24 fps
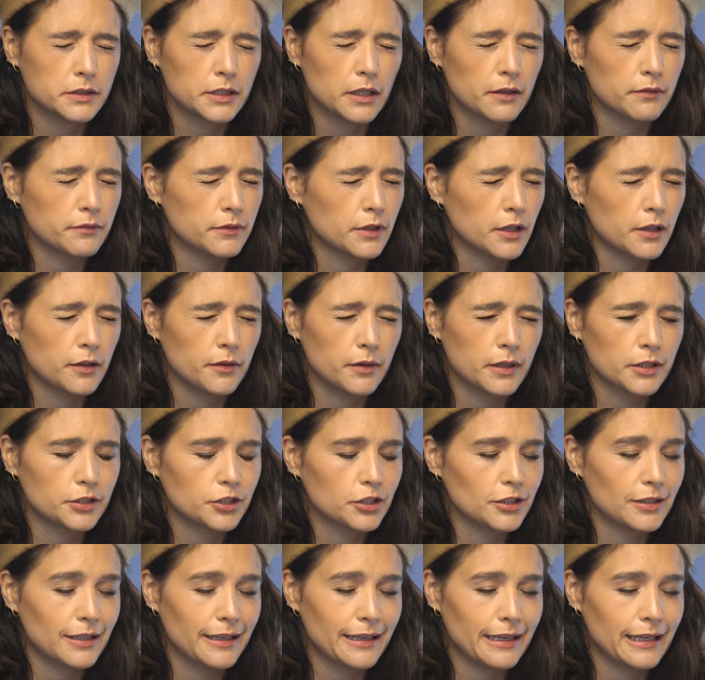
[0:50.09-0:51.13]
don't know,
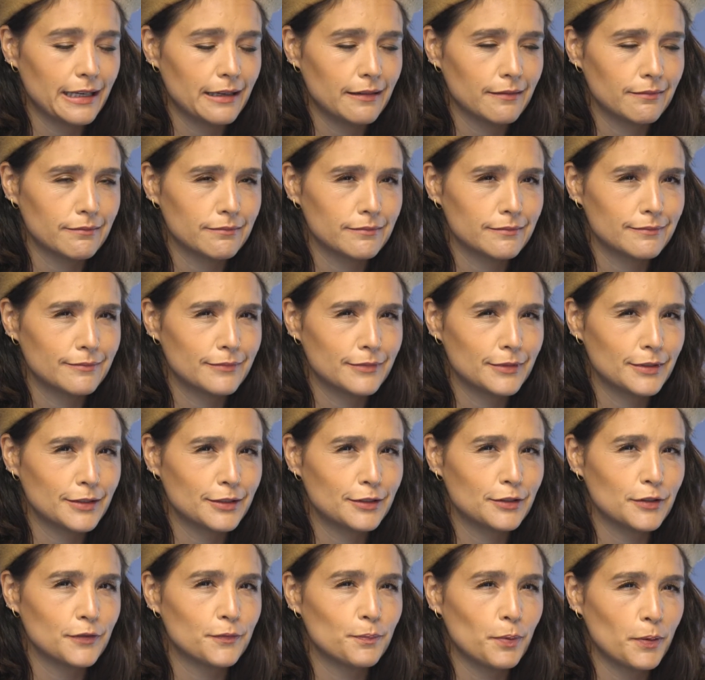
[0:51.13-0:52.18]
actually.
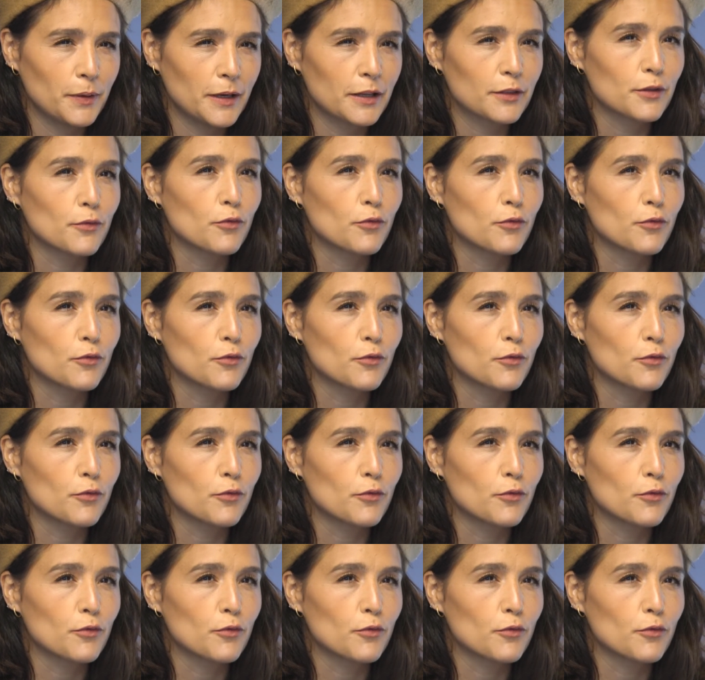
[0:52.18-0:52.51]
You've picked the